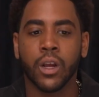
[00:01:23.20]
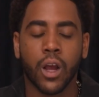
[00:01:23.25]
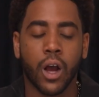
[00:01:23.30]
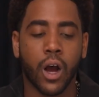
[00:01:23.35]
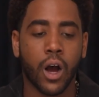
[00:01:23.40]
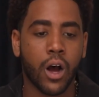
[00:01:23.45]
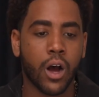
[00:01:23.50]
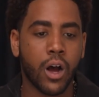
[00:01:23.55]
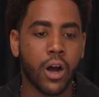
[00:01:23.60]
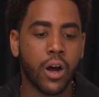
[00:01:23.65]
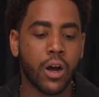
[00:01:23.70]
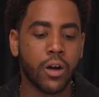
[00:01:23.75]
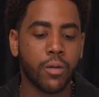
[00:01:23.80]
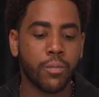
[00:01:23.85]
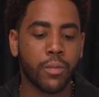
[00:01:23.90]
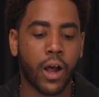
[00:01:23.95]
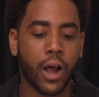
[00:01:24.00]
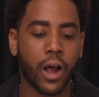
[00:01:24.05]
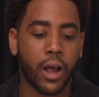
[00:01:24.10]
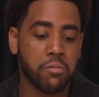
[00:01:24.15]

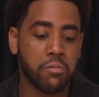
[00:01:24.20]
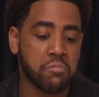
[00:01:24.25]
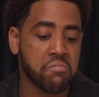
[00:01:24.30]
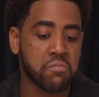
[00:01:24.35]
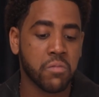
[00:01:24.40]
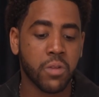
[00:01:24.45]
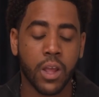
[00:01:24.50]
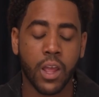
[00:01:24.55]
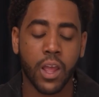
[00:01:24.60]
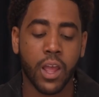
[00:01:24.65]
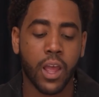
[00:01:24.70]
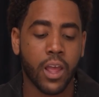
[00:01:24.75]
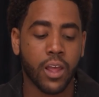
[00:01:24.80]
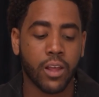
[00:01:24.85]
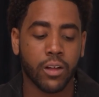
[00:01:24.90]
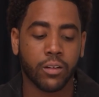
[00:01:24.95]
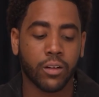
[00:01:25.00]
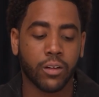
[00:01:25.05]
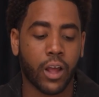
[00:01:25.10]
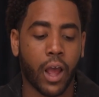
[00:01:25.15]
Um,
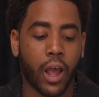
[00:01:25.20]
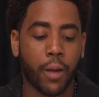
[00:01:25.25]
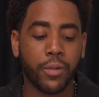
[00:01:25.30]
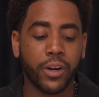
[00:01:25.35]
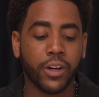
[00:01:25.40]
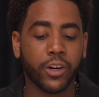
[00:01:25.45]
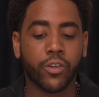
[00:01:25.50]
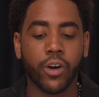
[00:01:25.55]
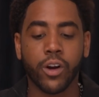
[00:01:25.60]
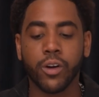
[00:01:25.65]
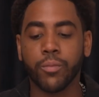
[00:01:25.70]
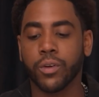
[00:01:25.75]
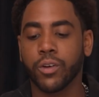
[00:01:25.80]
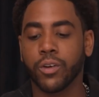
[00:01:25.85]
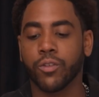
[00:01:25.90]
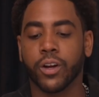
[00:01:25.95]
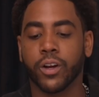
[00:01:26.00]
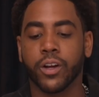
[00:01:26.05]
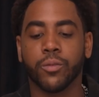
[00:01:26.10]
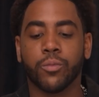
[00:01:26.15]
I mean, incredibly
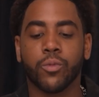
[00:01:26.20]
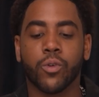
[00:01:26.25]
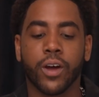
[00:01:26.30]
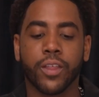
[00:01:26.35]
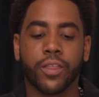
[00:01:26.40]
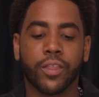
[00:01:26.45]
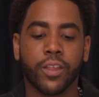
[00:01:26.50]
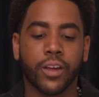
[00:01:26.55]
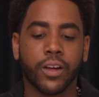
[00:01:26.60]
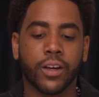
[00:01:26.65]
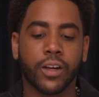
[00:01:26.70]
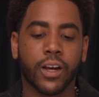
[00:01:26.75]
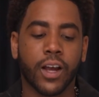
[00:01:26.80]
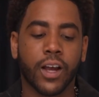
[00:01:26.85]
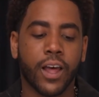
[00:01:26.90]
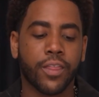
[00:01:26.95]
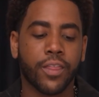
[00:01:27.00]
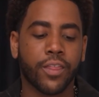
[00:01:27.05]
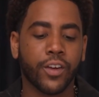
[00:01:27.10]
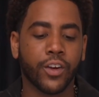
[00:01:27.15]
relatable. I think
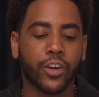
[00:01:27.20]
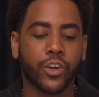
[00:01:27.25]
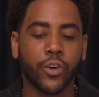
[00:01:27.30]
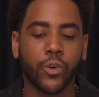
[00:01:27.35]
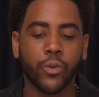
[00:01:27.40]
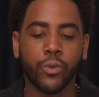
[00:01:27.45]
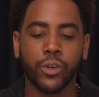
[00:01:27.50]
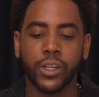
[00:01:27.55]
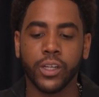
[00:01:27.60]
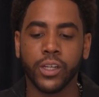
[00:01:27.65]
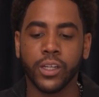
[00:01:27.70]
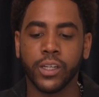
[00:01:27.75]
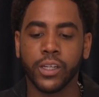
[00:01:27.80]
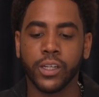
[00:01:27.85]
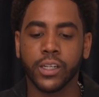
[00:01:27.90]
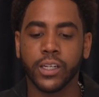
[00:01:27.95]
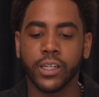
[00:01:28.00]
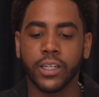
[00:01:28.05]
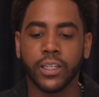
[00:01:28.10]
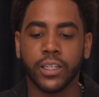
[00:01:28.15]
I think Cootie
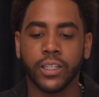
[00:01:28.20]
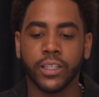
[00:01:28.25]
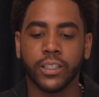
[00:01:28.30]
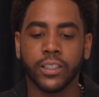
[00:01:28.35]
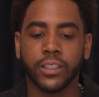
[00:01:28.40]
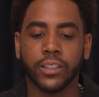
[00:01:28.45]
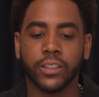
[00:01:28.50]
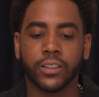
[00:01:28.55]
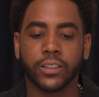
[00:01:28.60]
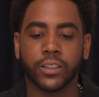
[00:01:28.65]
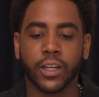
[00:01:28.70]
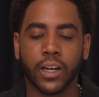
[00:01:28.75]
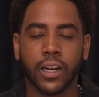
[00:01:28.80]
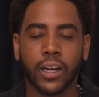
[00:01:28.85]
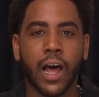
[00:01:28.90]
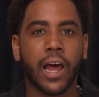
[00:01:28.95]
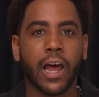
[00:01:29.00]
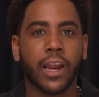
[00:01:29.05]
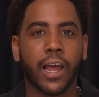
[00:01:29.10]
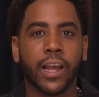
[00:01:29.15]
is a
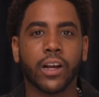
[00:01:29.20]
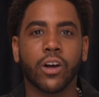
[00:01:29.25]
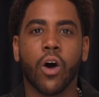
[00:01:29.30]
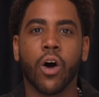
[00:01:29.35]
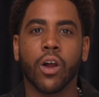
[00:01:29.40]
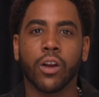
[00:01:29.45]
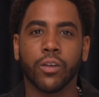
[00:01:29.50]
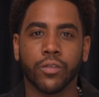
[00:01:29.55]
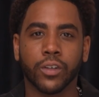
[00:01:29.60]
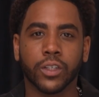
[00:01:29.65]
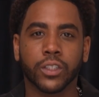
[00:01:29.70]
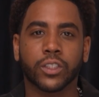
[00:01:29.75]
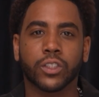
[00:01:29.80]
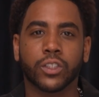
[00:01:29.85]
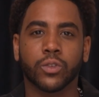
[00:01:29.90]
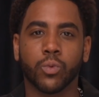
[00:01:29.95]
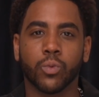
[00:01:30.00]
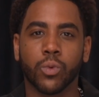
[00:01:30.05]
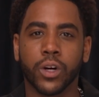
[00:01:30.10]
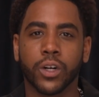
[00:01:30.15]
lot like all of
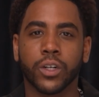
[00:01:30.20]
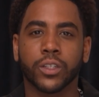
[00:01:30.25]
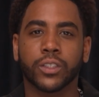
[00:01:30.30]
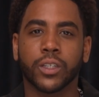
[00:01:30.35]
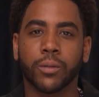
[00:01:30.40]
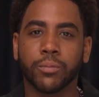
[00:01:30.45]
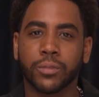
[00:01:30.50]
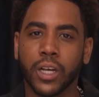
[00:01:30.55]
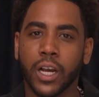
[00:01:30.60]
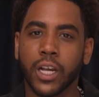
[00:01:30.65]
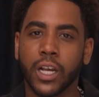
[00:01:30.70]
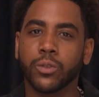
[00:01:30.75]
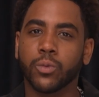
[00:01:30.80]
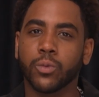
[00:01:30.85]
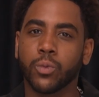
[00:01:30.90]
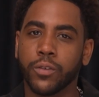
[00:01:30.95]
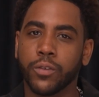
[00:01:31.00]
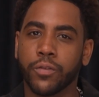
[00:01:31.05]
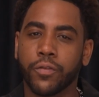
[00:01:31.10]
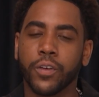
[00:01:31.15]
us, where sometimes
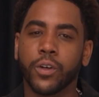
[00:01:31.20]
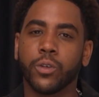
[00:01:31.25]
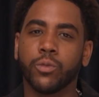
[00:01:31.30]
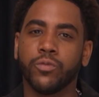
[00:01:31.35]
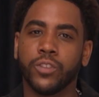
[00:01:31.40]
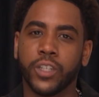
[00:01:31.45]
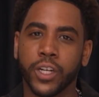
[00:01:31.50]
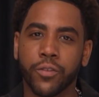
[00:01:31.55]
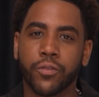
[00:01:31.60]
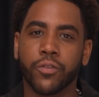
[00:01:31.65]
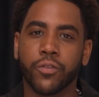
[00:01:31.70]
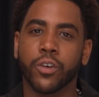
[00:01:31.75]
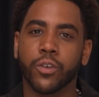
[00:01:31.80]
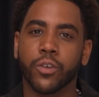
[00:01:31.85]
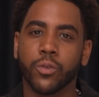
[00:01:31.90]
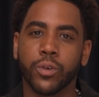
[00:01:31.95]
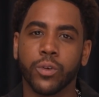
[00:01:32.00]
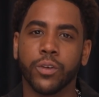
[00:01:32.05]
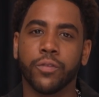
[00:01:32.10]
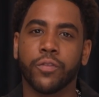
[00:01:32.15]
we feel
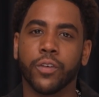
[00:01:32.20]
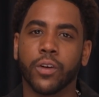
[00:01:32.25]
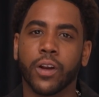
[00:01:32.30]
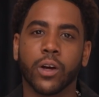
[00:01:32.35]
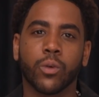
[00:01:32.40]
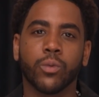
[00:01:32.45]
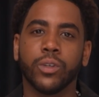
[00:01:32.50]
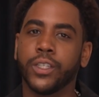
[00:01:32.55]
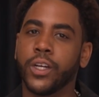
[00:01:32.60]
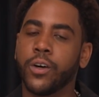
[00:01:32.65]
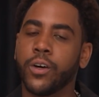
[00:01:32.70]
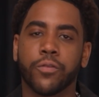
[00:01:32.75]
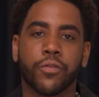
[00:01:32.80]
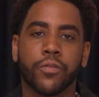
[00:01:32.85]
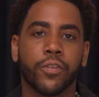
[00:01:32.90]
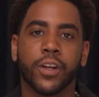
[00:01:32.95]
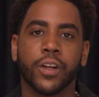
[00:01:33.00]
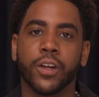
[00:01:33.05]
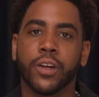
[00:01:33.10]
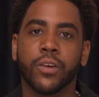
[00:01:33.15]
different. We feel like we don't
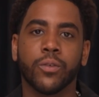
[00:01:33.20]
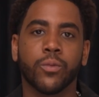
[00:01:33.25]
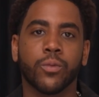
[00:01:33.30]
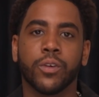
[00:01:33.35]
fit in.